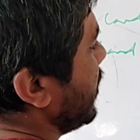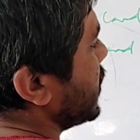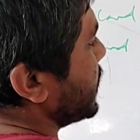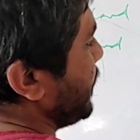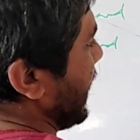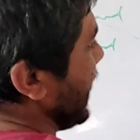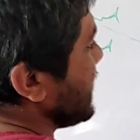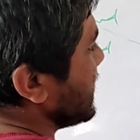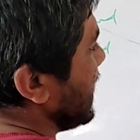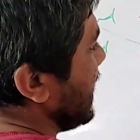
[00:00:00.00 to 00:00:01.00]

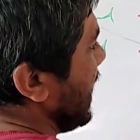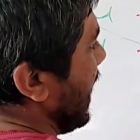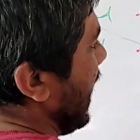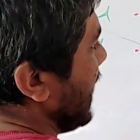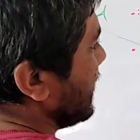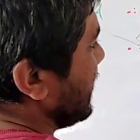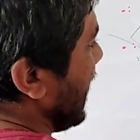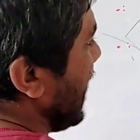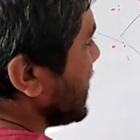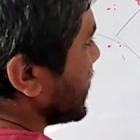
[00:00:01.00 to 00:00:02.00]
space, and
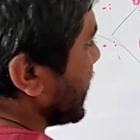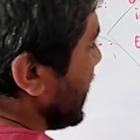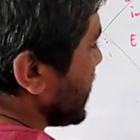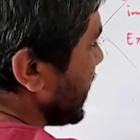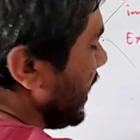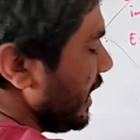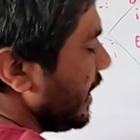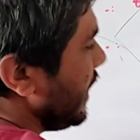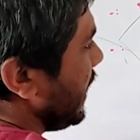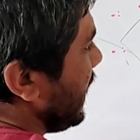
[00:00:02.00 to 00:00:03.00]
that secretion
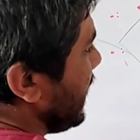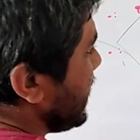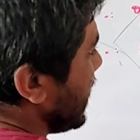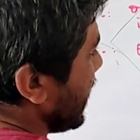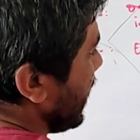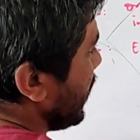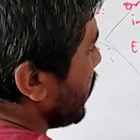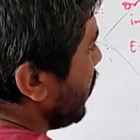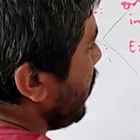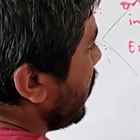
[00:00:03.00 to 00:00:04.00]
enter
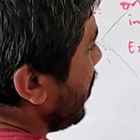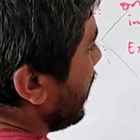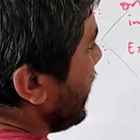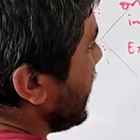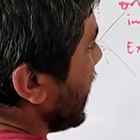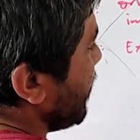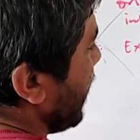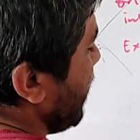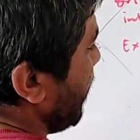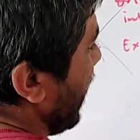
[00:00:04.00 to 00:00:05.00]
into
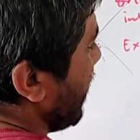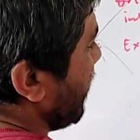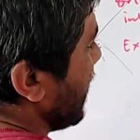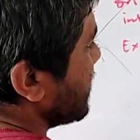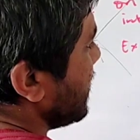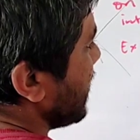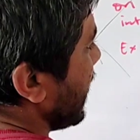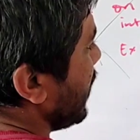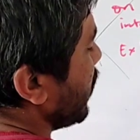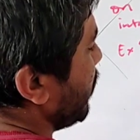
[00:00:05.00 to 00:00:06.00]
nearby blood vessels
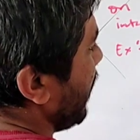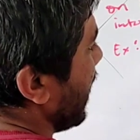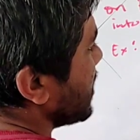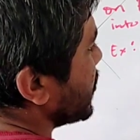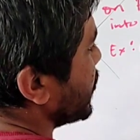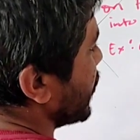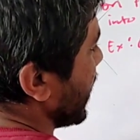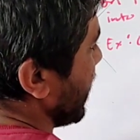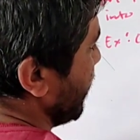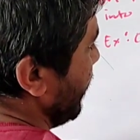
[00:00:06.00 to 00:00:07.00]
or into blood
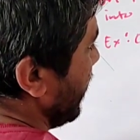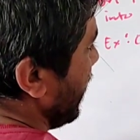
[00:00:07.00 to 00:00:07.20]
stream.